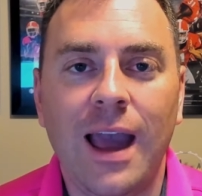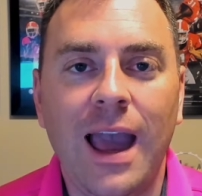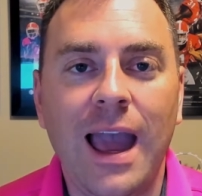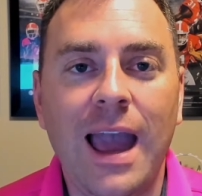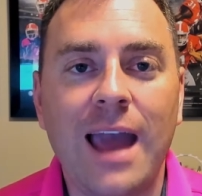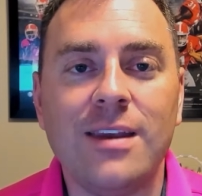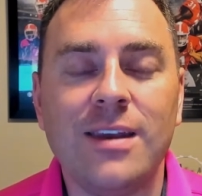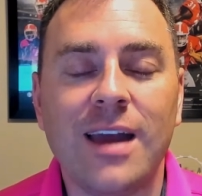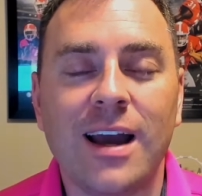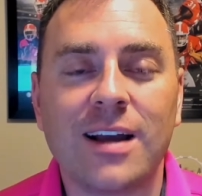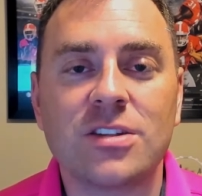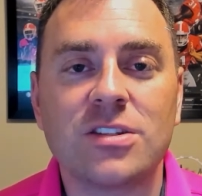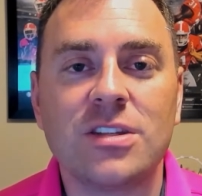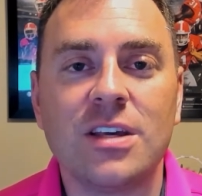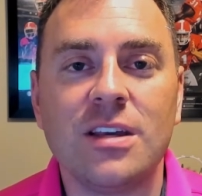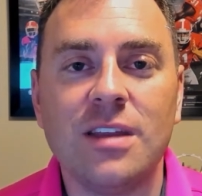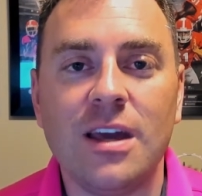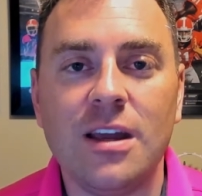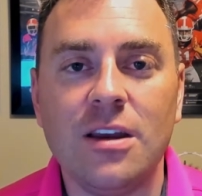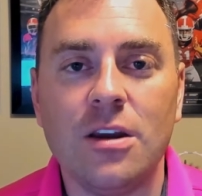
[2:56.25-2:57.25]
And next thing
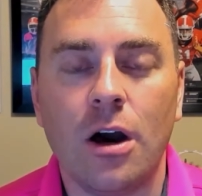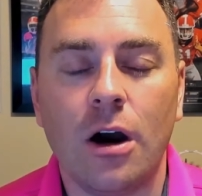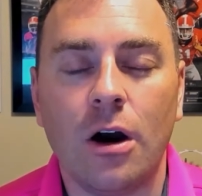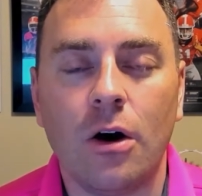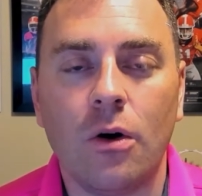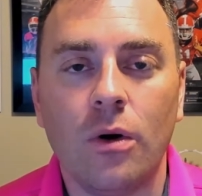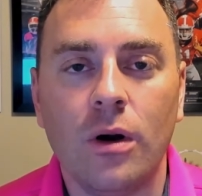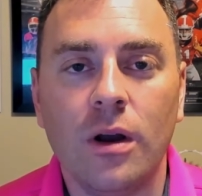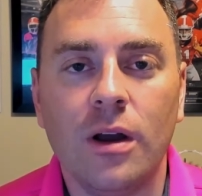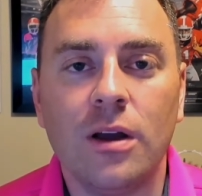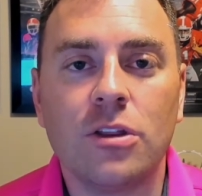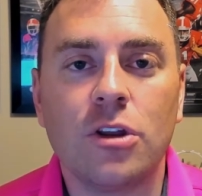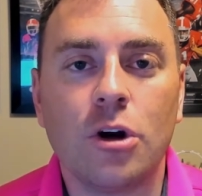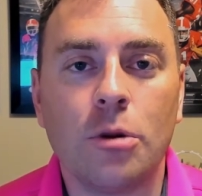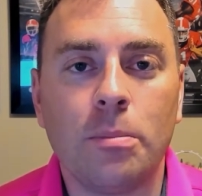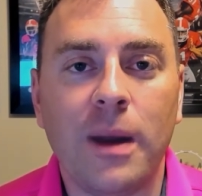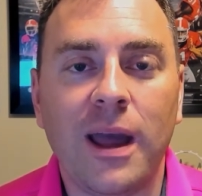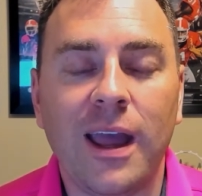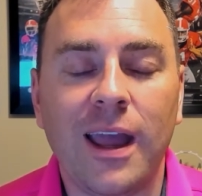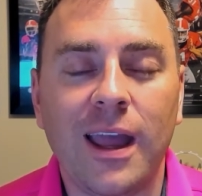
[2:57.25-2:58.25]
they know, they're
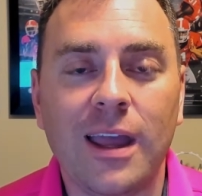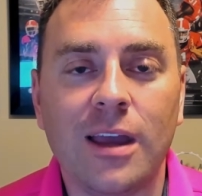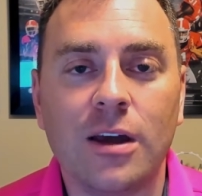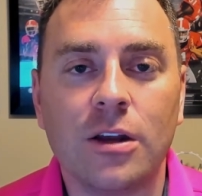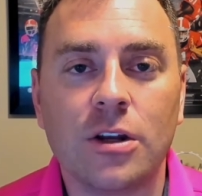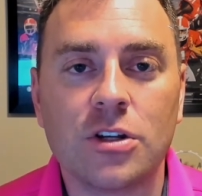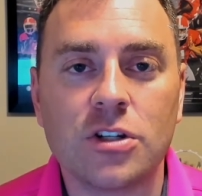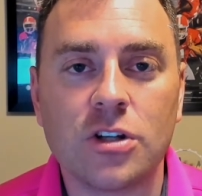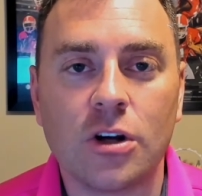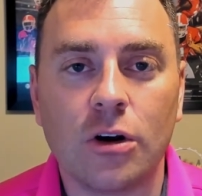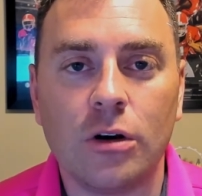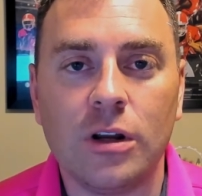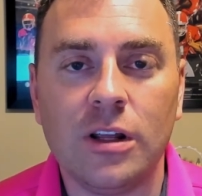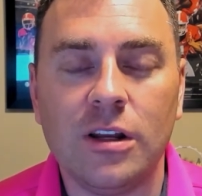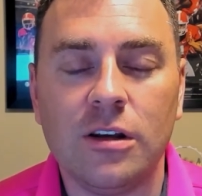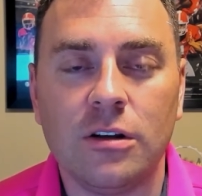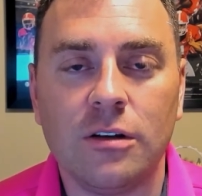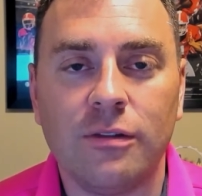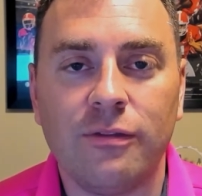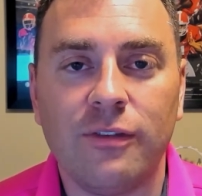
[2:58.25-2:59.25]
paying an attorney to
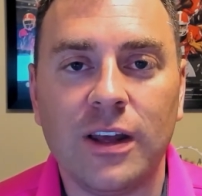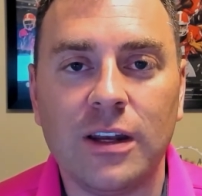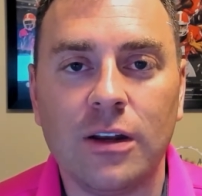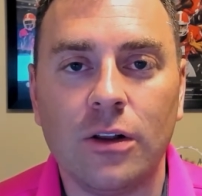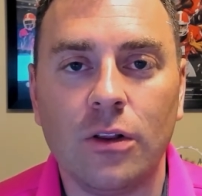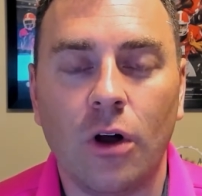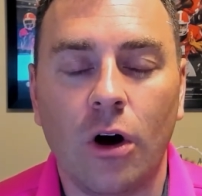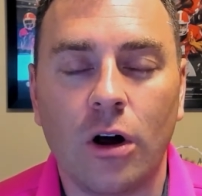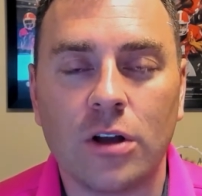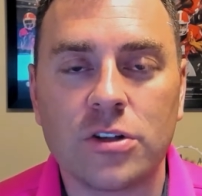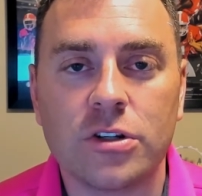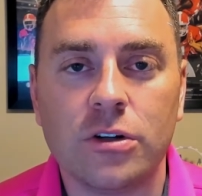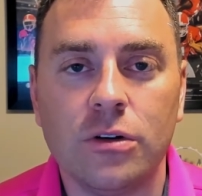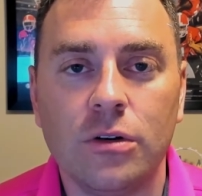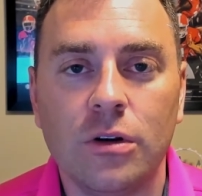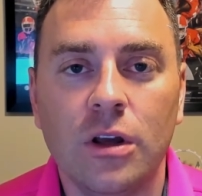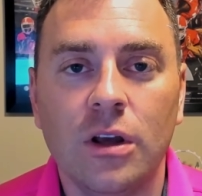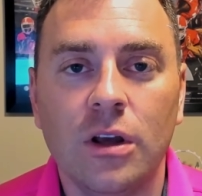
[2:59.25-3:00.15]
defend a lawsuit